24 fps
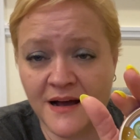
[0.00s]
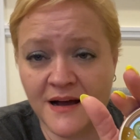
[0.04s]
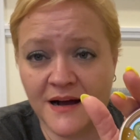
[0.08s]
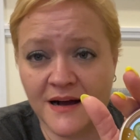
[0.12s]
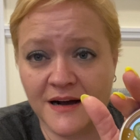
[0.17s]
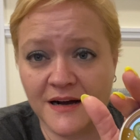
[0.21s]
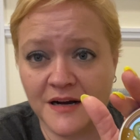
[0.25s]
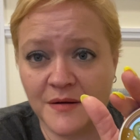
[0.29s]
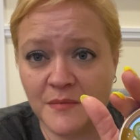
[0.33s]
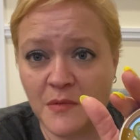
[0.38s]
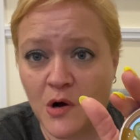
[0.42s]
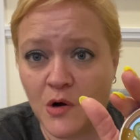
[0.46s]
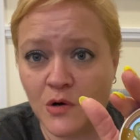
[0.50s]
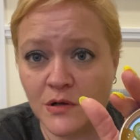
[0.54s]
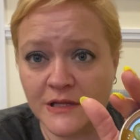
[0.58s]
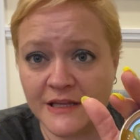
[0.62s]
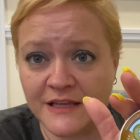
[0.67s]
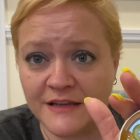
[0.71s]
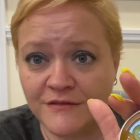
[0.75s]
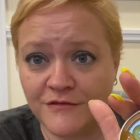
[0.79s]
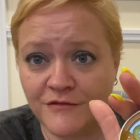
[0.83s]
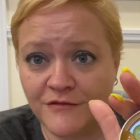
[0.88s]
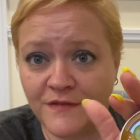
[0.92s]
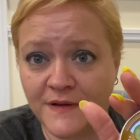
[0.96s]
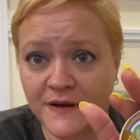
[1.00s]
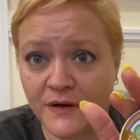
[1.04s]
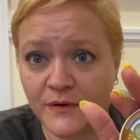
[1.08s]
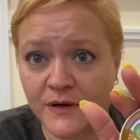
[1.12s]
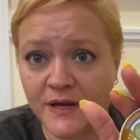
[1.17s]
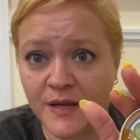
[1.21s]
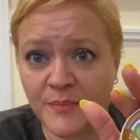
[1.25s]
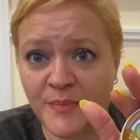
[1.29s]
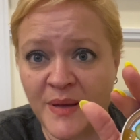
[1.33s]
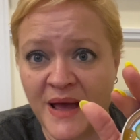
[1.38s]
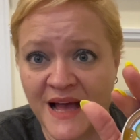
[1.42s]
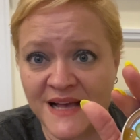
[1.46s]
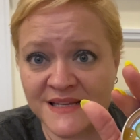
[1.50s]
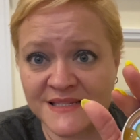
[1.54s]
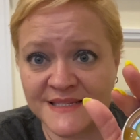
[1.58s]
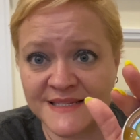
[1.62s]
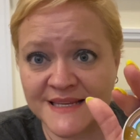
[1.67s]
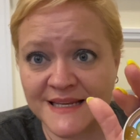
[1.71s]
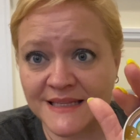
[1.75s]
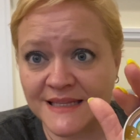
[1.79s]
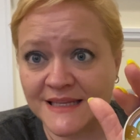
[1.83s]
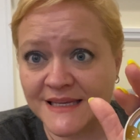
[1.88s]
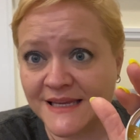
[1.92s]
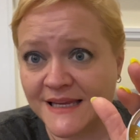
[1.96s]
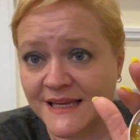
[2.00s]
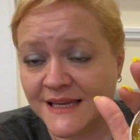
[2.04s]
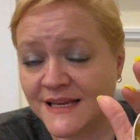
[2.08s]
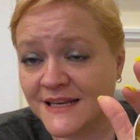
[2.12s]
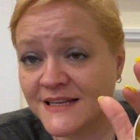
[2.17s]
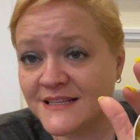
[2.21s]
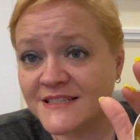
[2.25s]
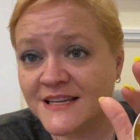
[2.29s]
all in very pastel-y